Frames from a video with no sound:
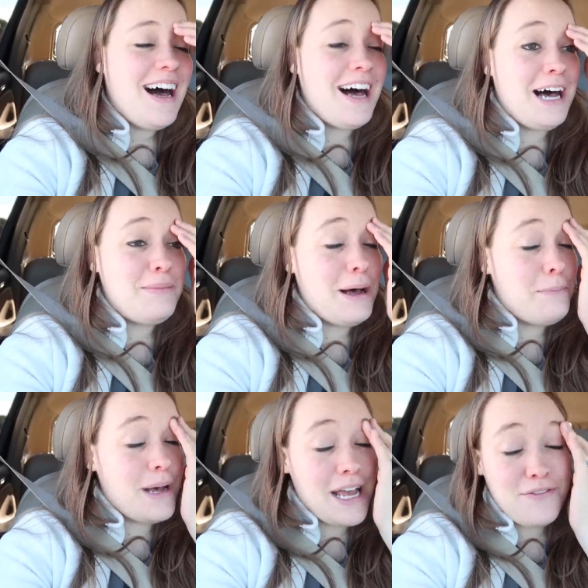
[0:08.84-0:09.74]

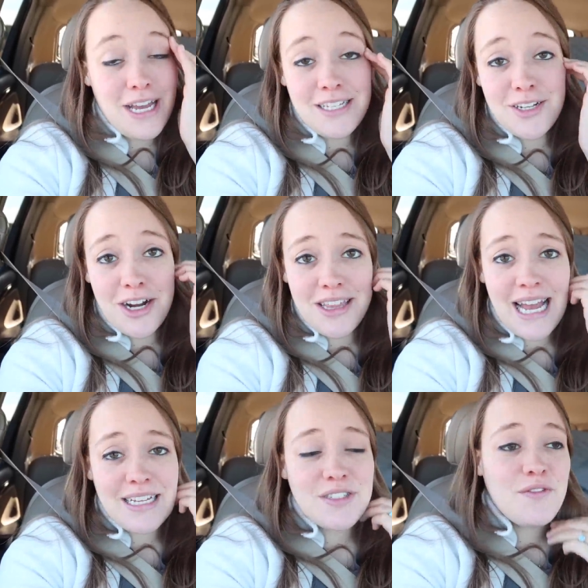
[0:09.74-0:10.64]
Um, but if you guys saw our
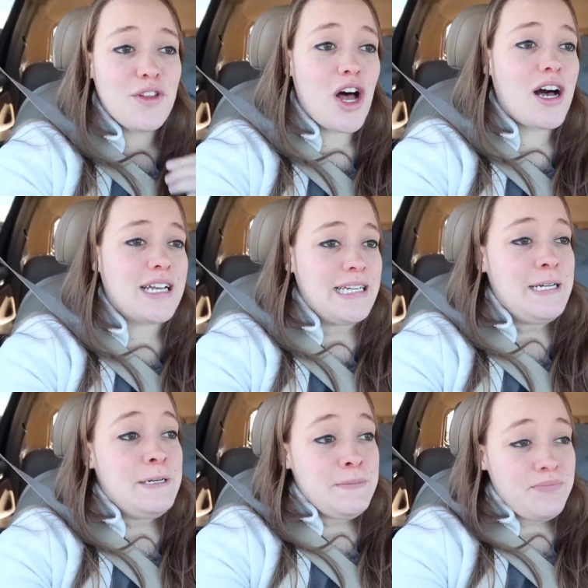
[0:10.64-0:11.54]
last vlog,
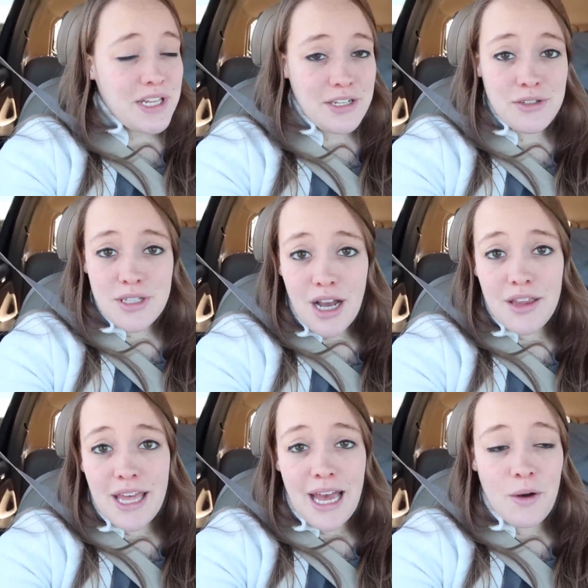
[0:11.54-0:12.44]
then you
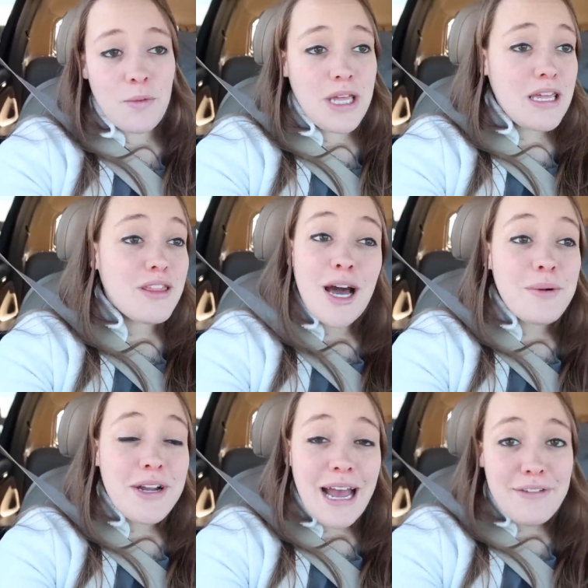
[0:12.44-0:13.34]
saw that we thought
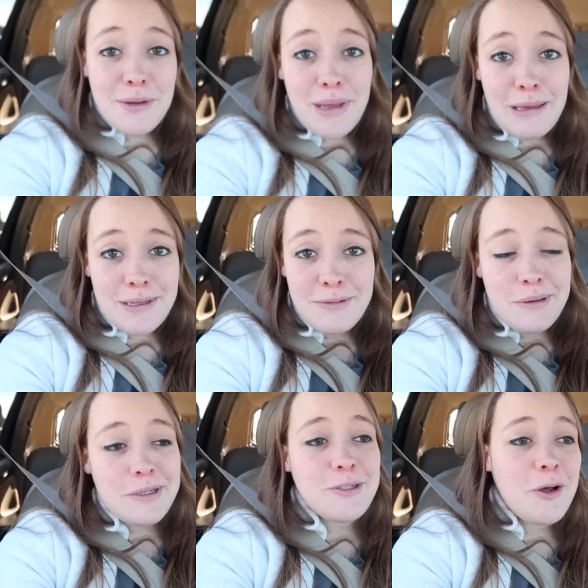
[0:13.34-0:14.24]
we were having a baby. We
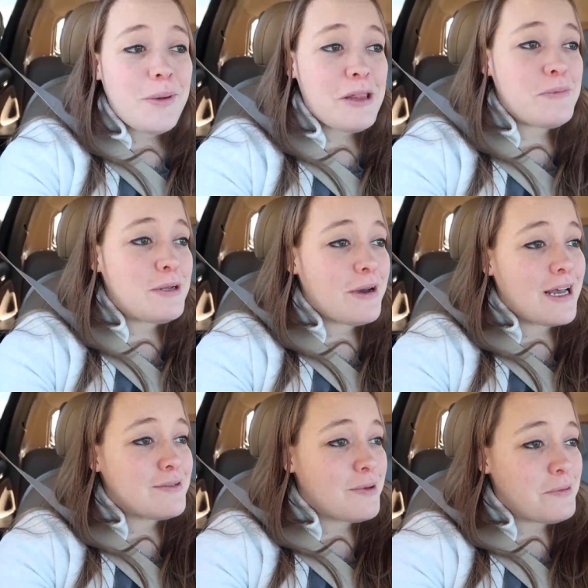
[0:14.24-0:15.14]
were told by the
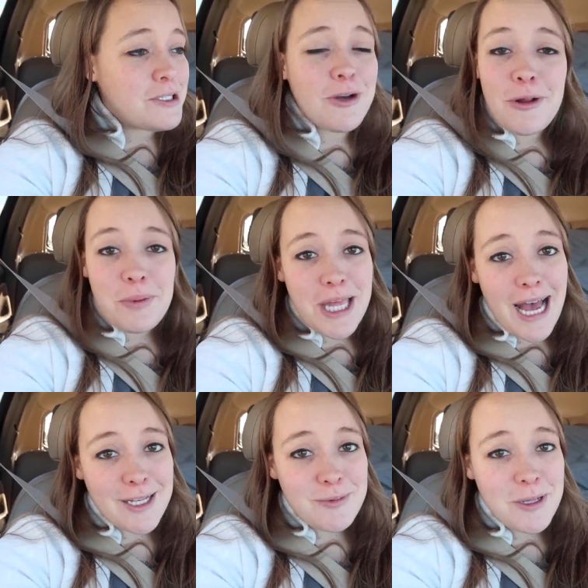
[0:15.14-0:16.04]
midwives when we showed up at the
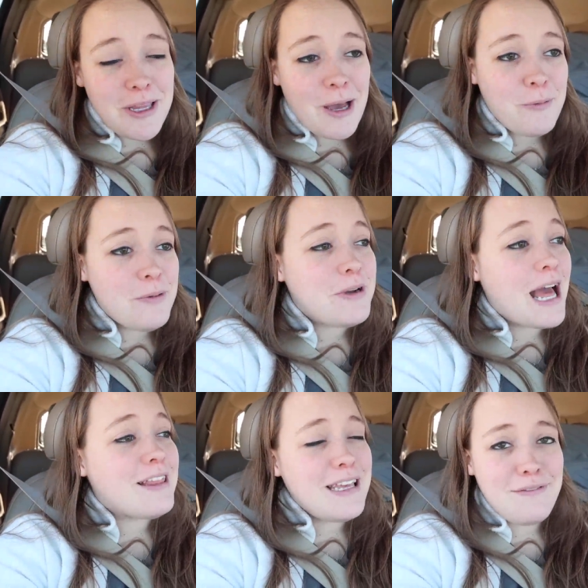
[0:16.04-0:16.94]
hospital that we were
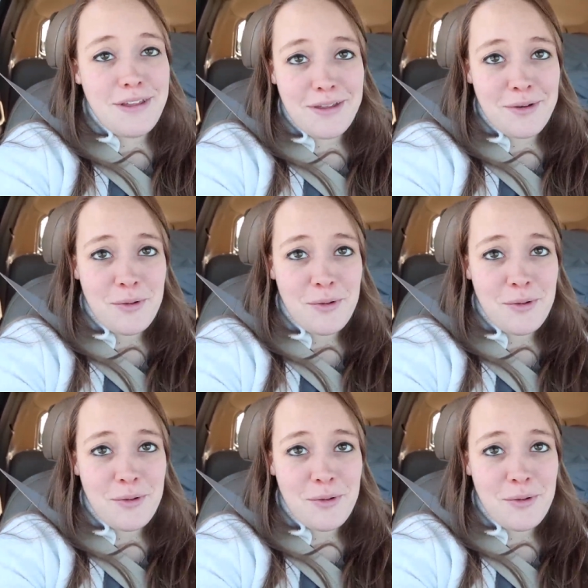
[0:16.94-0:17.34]
not leaving